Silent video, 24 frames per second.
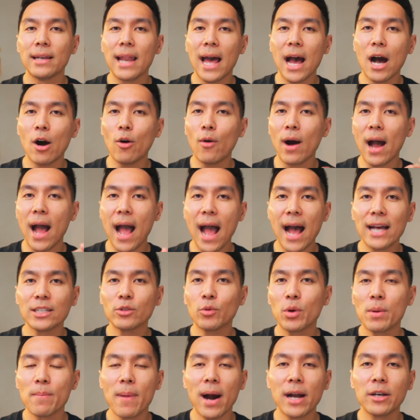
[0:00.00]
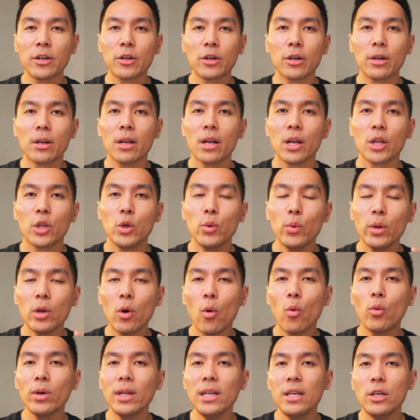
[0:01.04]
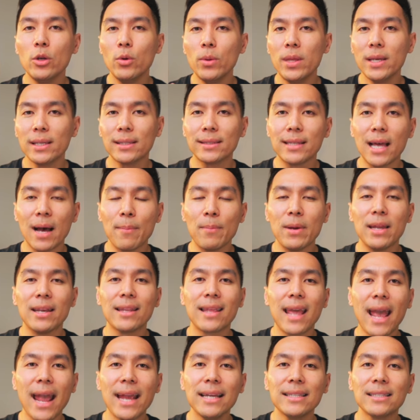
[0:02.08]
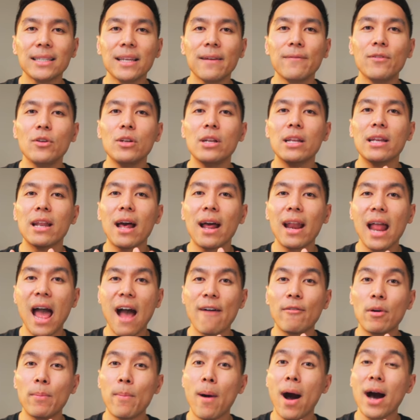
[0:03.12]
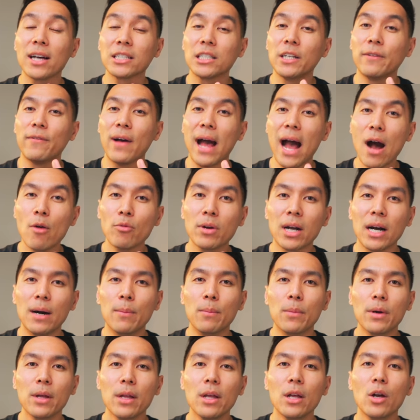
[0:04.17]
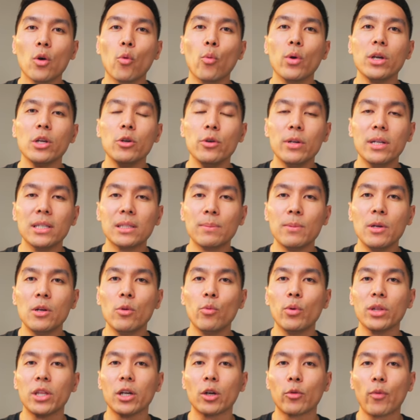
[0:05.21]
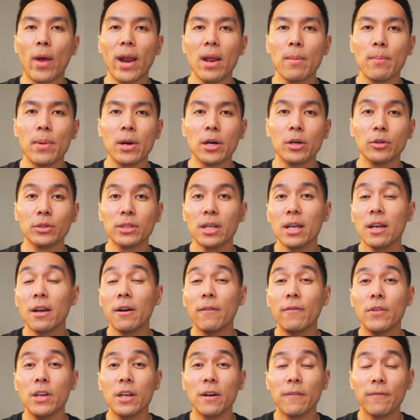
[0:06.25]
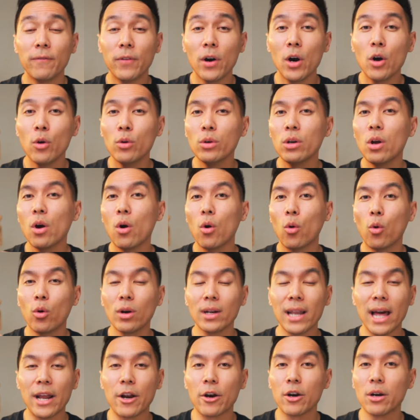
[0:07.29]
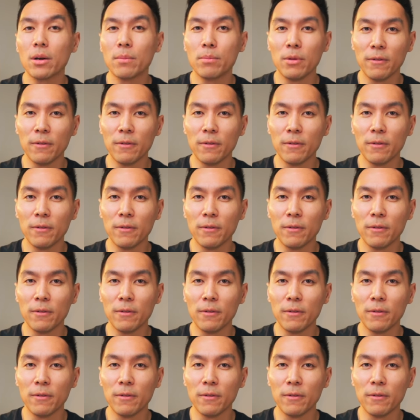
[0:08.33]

Now, as a reminder, you would only do this step in case if you did not have a positive outcome when you disputed with the credit bureaus via phone or letter